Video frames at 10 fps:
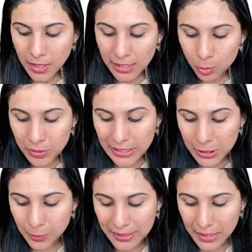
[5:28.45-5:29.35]
and only
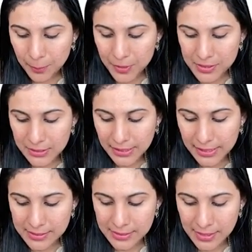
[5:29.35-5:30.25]
20%
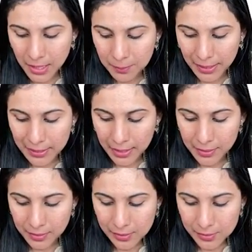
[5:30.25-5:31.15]
cases are
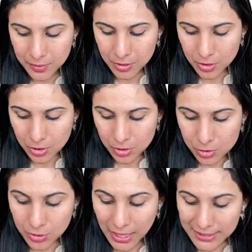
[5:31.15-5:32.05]
bilateral.
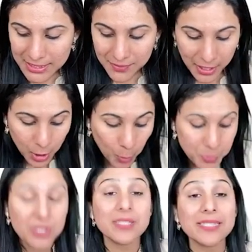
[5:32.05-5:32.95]
So that is why
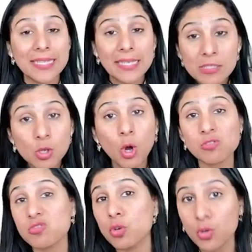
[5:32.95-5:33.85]
option C is
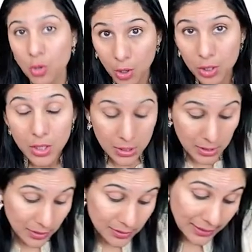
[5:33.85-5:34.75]
also wrong.
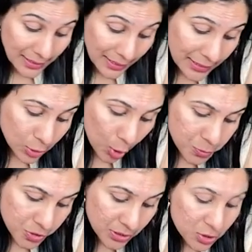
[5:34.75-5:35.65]
The correct
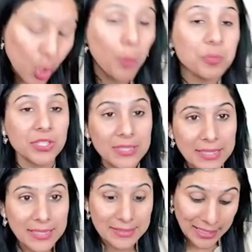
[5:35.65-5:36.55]
option is option
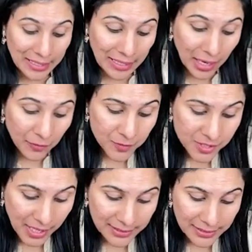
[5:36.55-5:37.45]
D that left
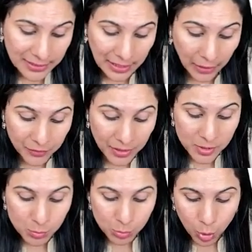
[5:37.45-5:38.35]
sided cleft
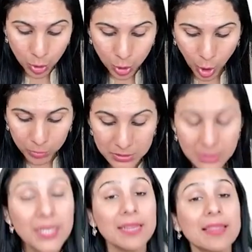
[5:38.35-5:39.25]
is more common
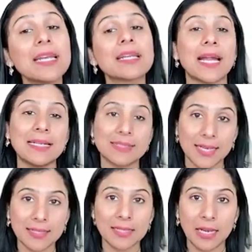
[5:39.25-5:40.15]
than right
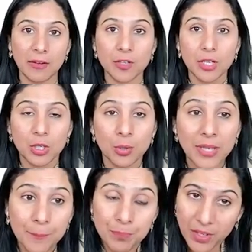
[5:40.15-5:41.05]
sided cleft.
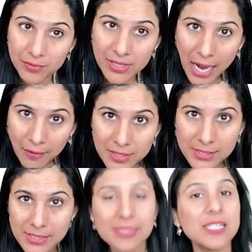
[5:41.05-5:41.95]
Okay, we have
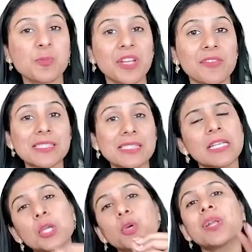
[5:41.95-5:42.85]
discussed this previously.
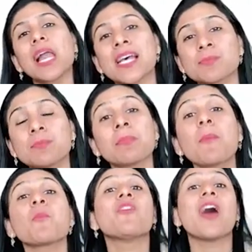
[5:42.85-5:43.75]
You know, you will ask me,
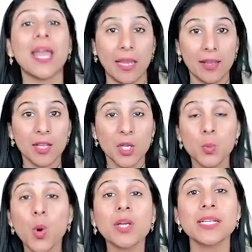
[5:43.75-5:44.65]
ma'am, why?
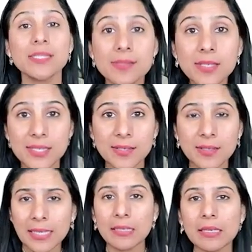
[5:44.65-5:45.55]
What is the
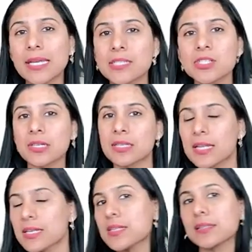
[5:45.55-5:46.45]
reason? In nature,
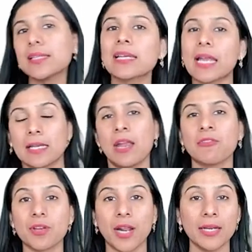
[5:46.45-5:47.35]
there is nothing like
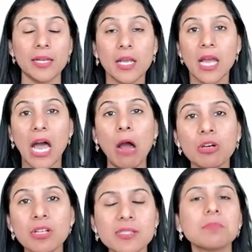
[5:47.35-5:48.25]
left right. How
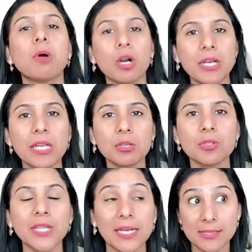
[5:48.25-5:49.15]
does the body
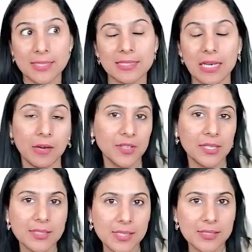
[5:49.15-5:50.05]
know that this is left
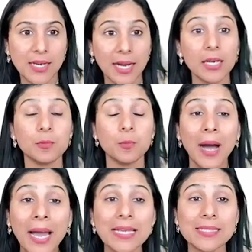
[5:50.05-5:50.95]
and this is right? And
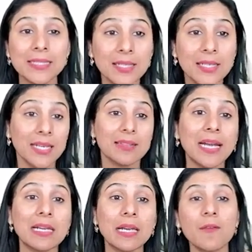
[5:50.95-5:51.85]
why is it
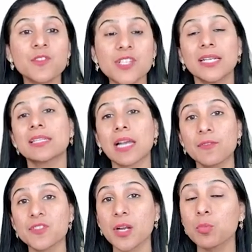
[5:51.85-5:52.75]
that left sided
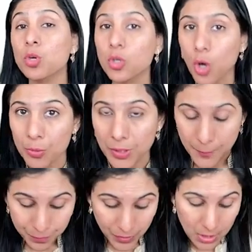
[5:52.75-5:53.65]
clefts are more common?
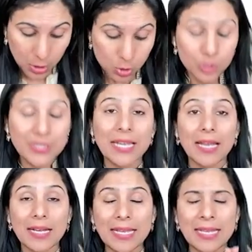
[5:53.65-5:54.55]
So, the
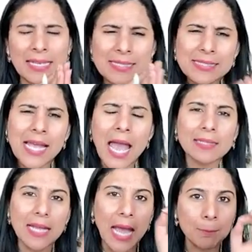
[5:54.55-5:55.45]

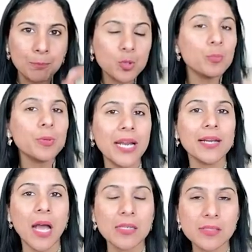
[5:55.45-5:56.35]
exact
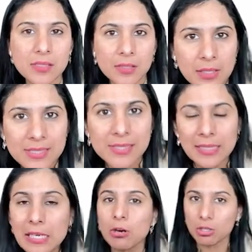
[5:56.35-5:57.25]
appropriate answer is
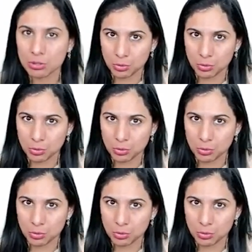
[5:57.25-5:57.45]
still not